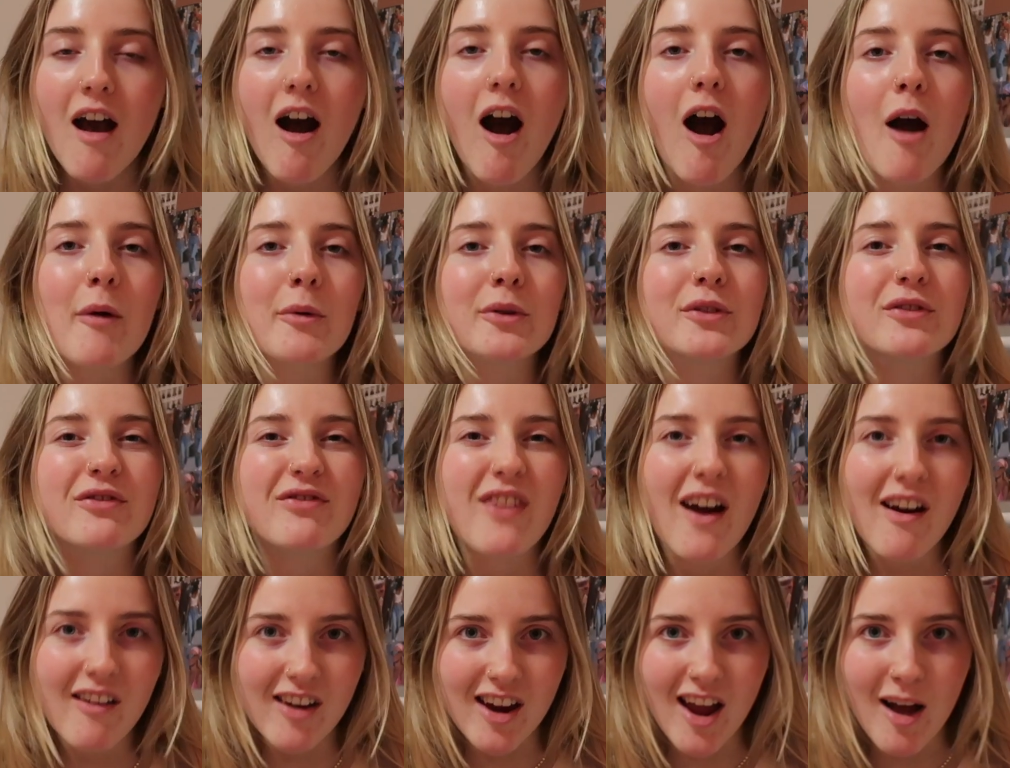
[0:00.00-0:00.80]
I was
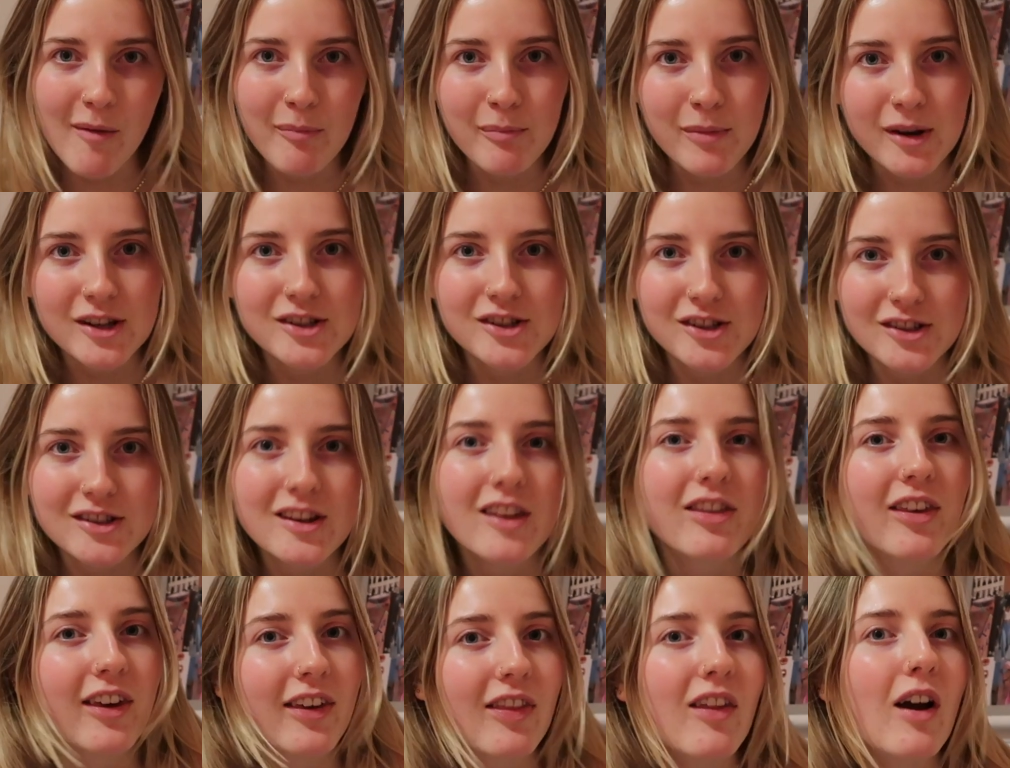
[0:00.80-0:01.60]
very ambitious to
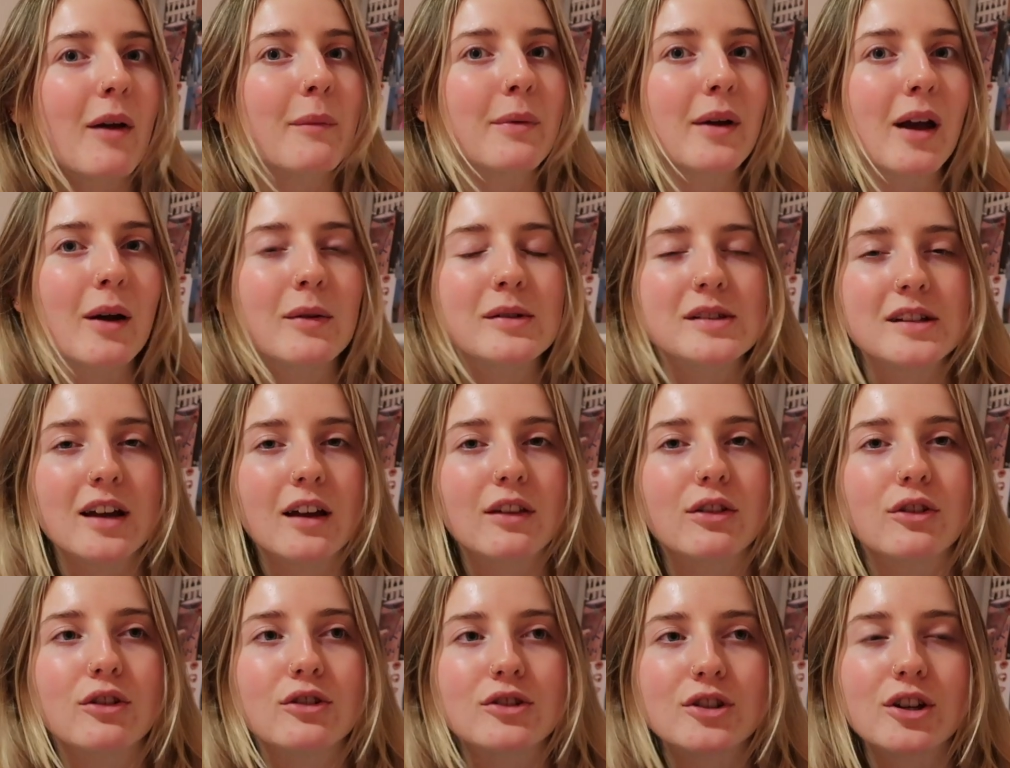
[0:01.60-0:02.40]
think that I'd be able to
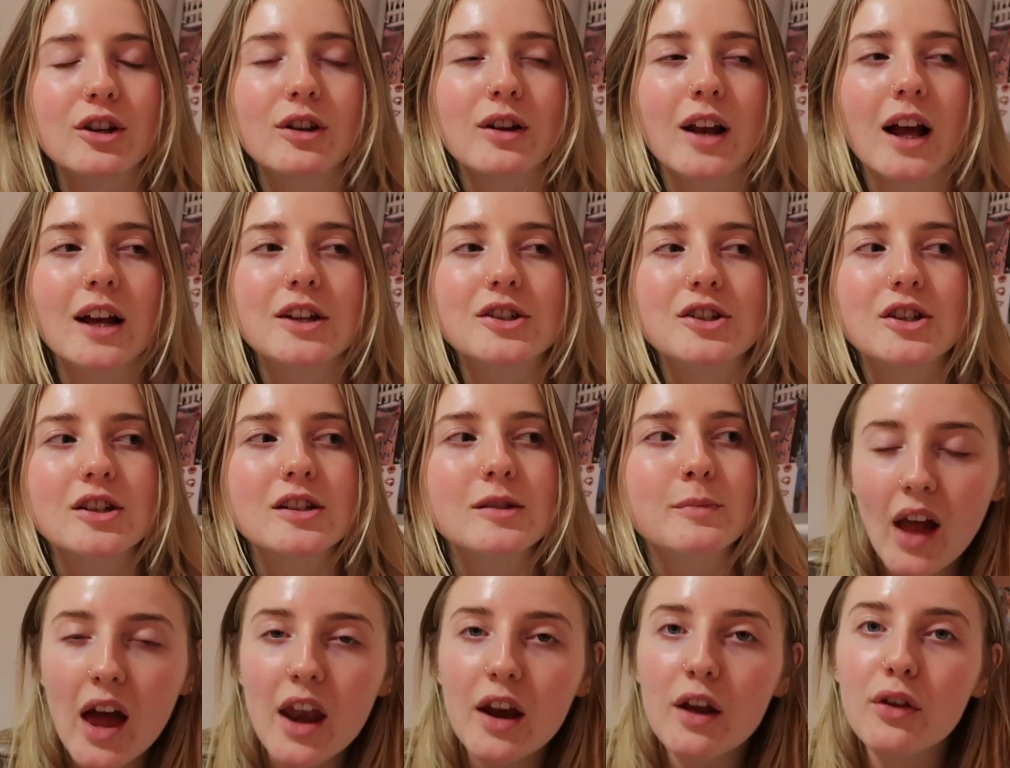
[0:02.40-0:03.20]
get through 2 lectures.
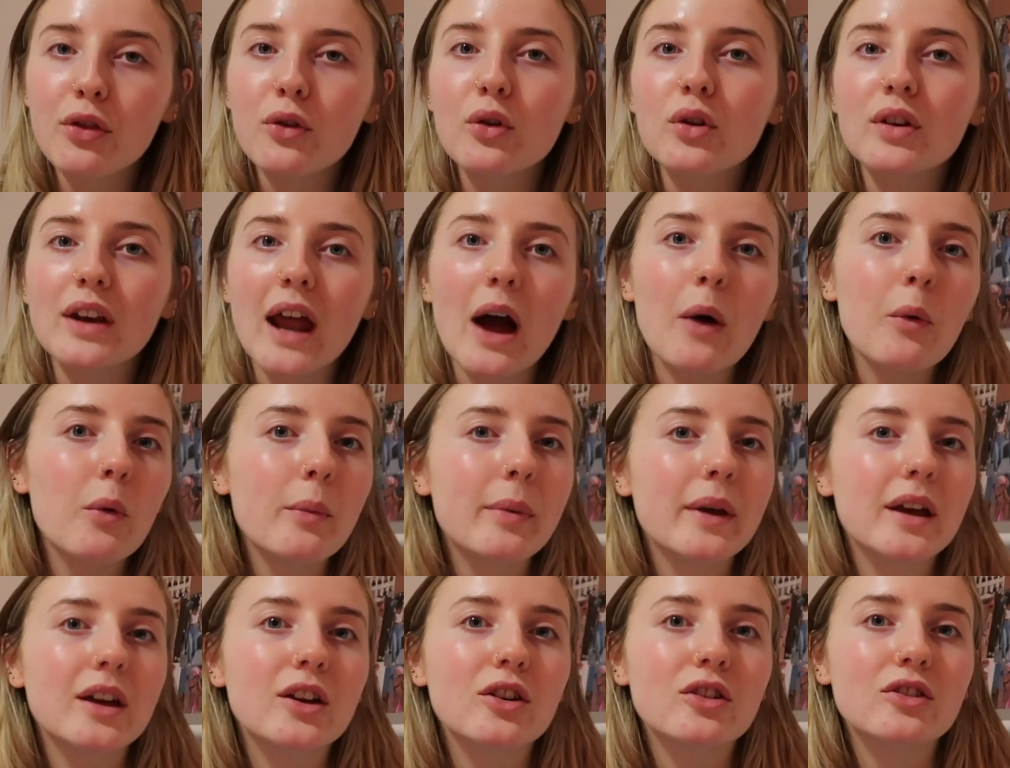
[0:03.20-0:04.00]
And I thought now would
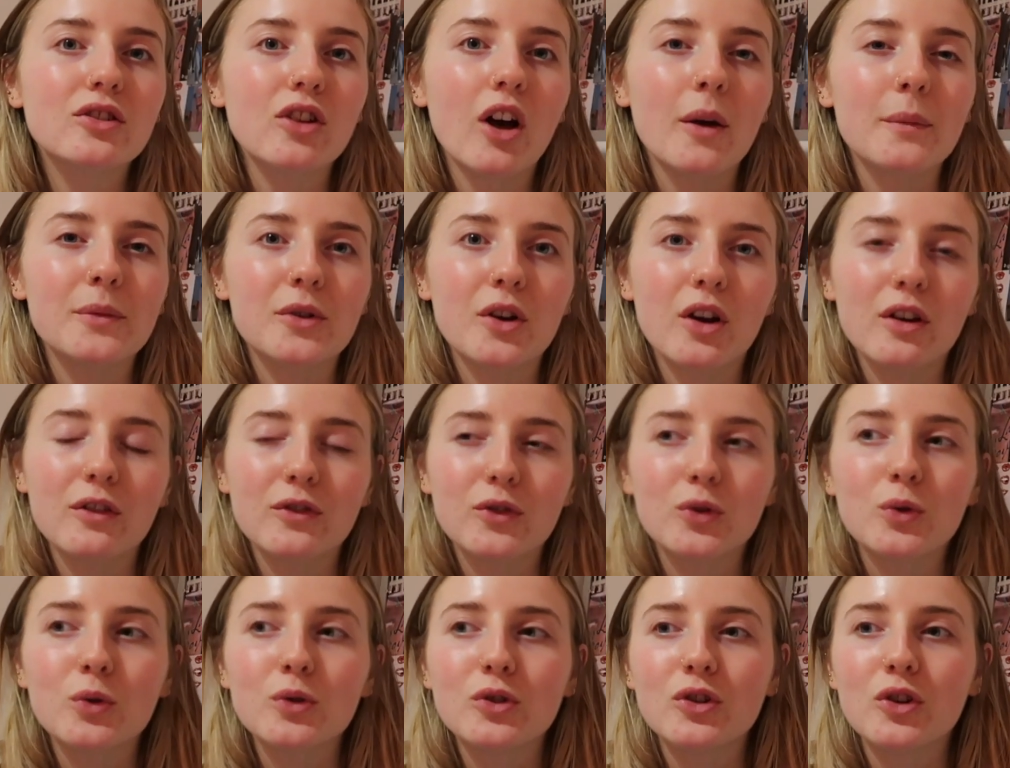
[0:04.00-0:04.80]
be a good time to kind of
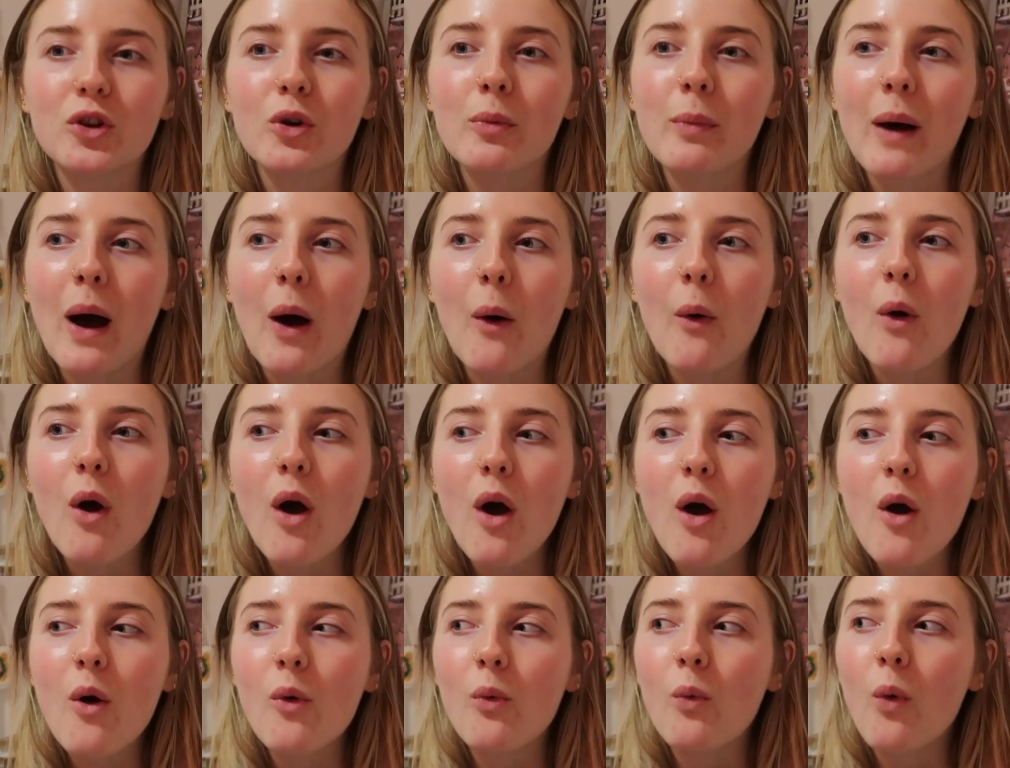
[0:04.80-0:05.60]
talk to you about
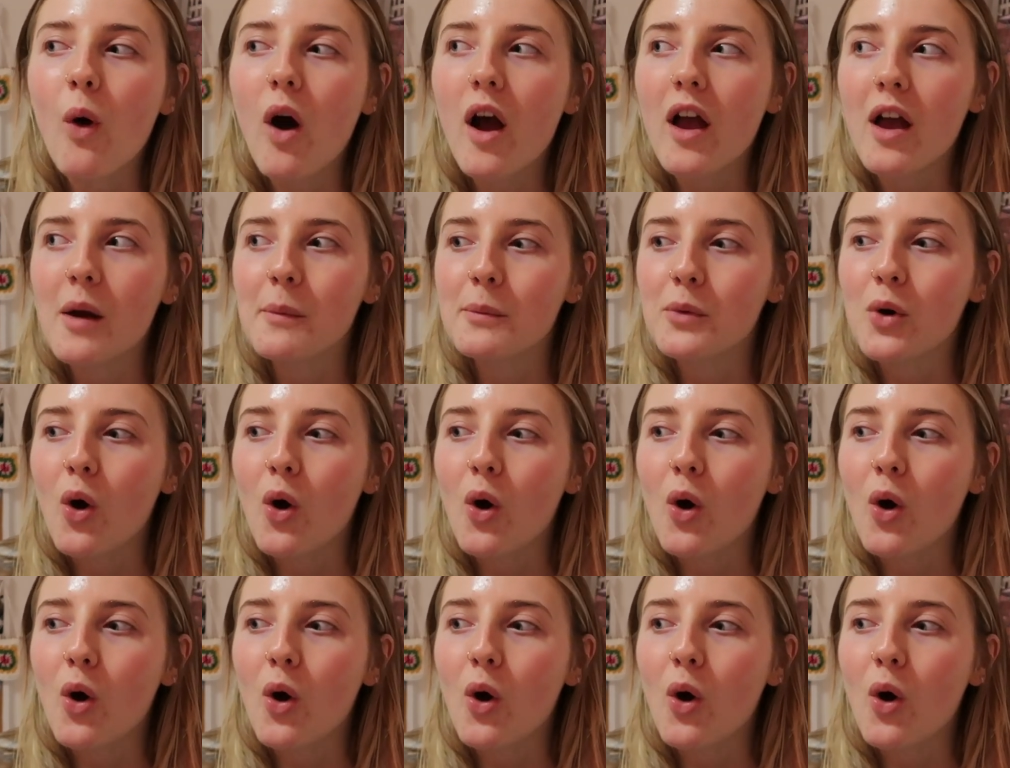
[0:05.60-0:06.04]
why I'm